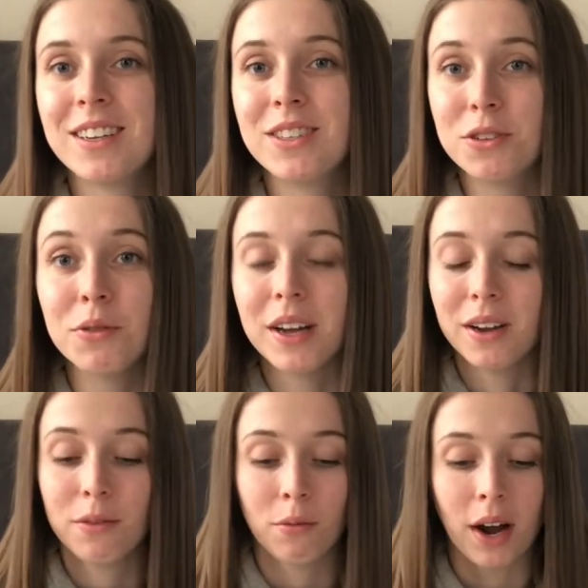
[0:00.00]
Do
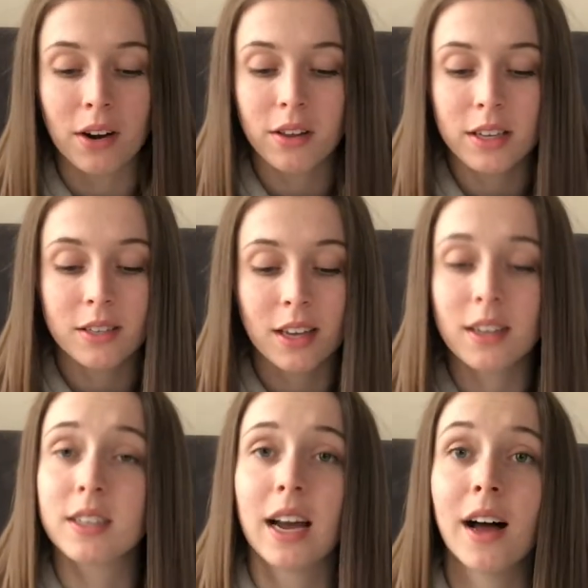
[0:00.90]
it. Write all these
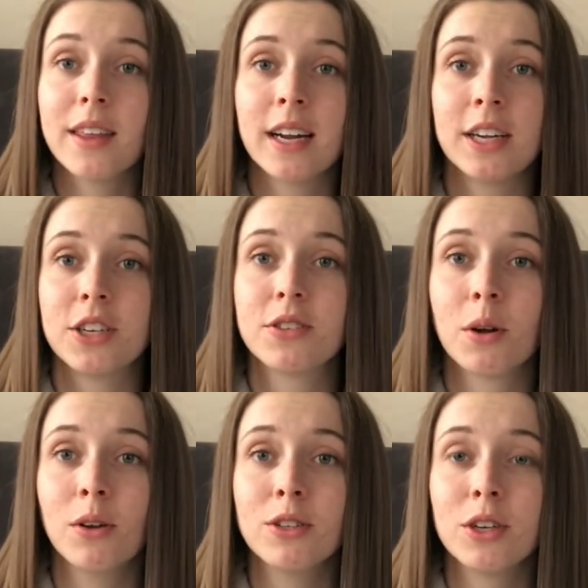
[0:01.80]
things down that I just
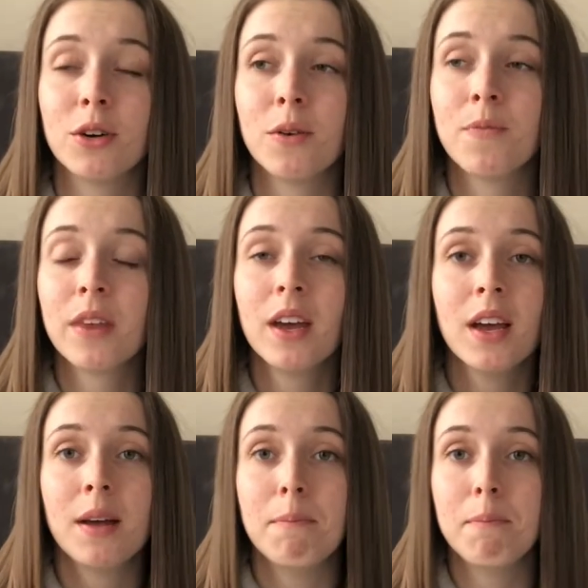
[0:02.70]
told you.
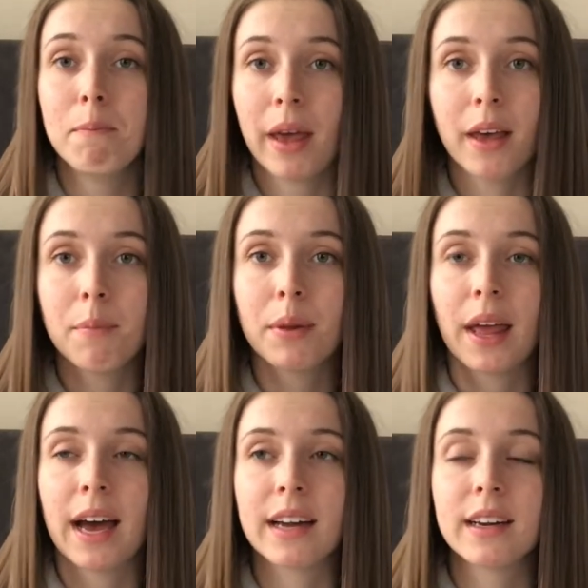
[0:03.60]
Make a
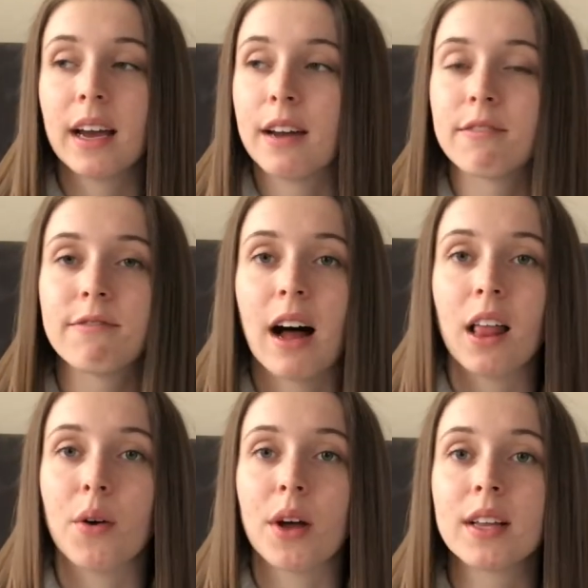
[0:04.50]
plan and
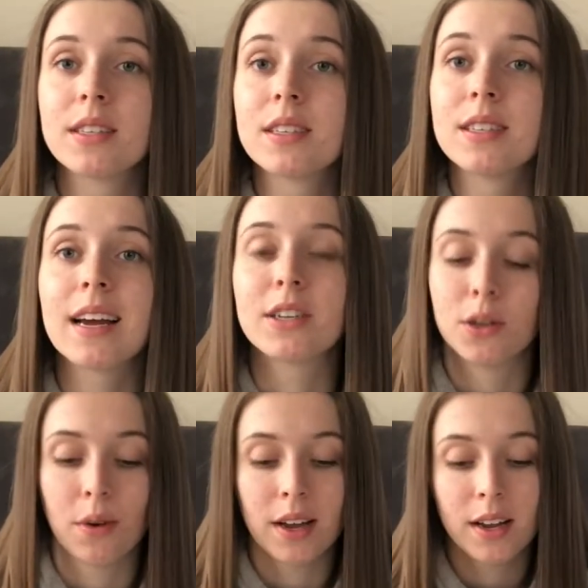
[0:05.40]
follow it. Stick
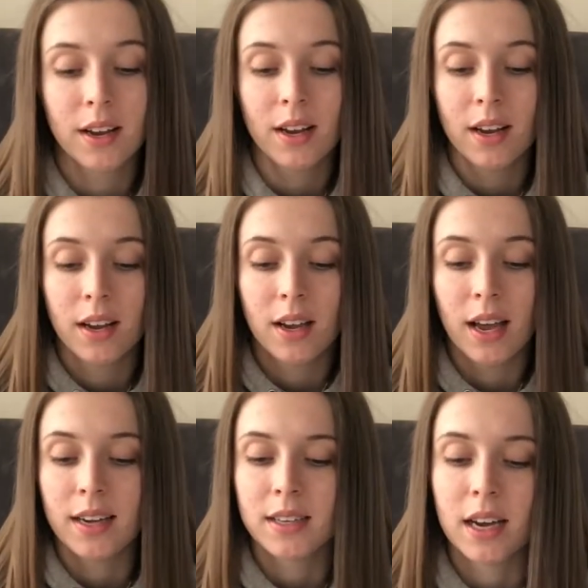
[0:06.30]
to it.
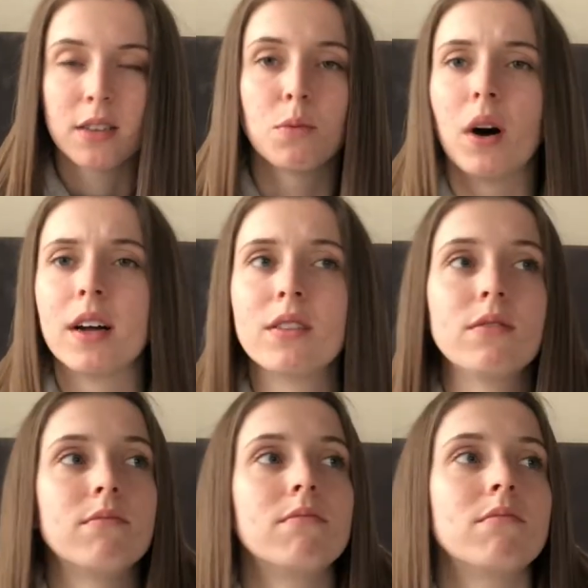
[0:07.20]
It takes, what,
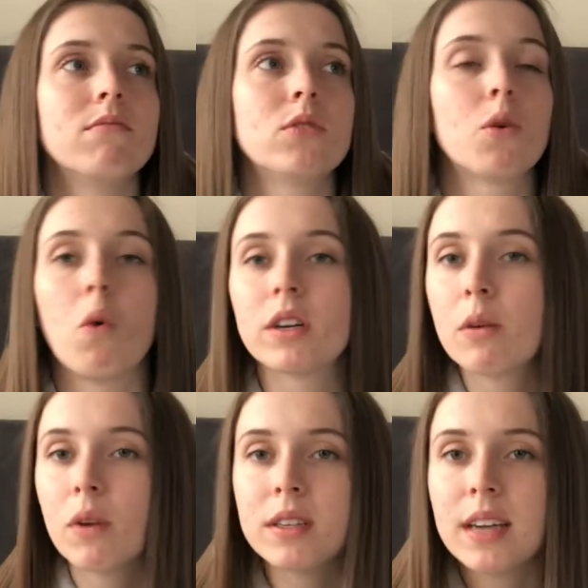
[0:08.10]

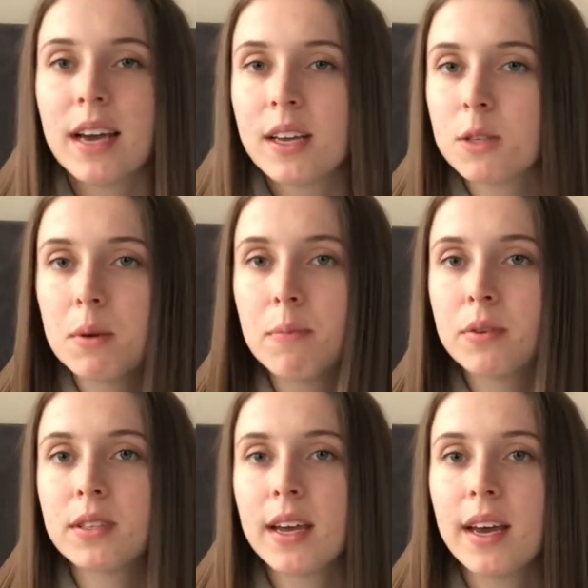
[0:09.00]
21 days, people
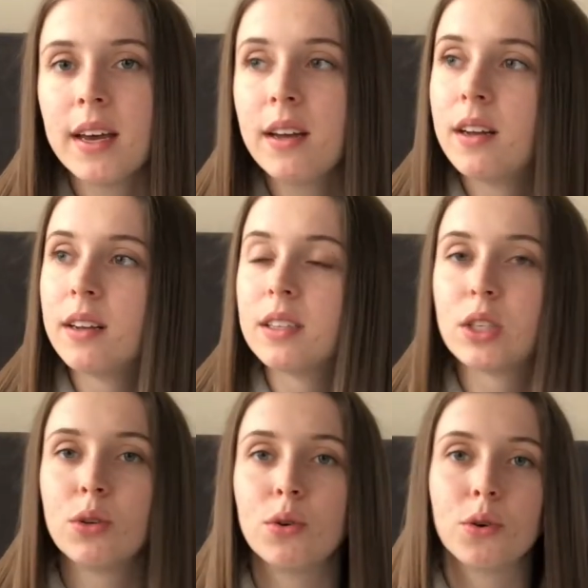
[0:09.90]
say, to